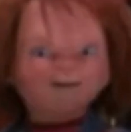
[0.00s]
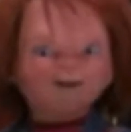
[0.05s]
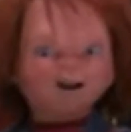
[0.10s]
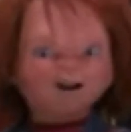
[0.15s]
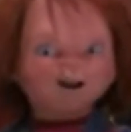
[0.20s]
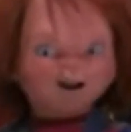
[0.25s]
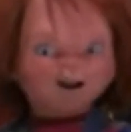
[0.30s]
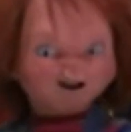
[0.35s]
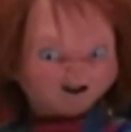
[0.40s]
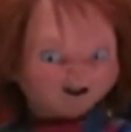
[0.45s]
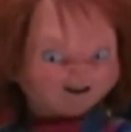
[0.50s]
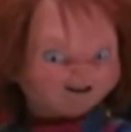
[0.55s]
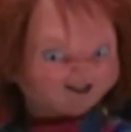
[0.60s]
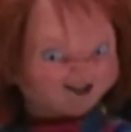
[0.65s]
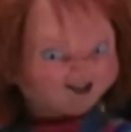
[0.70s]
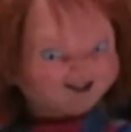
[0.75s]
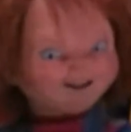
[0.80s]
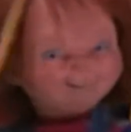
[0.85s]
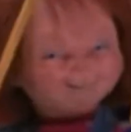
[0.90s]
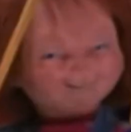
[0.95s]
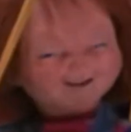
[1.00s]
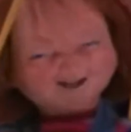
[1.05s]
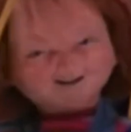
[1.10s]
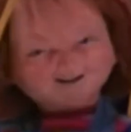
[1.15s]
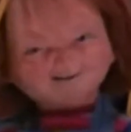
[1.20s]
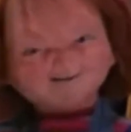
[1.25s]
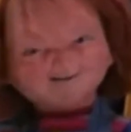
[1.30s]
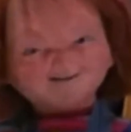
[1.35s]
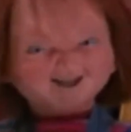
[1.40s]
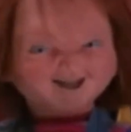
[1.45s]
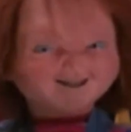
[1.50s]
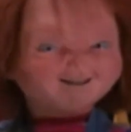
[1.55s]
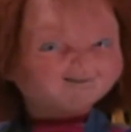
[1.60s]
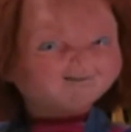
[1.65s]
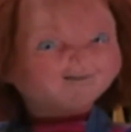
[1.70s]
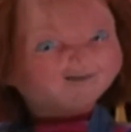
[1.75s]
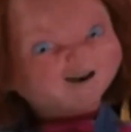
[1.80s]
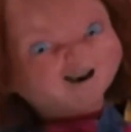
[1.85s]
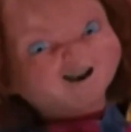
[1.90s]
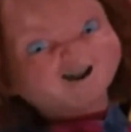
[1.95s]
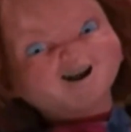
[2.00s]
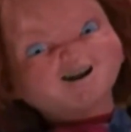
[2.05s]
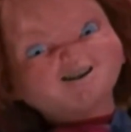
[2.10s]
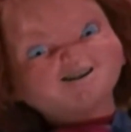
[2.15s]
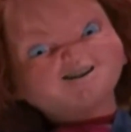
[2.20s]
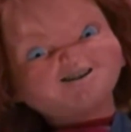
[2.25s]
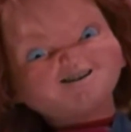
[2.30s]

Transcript: video we'll explore the horrifying backstory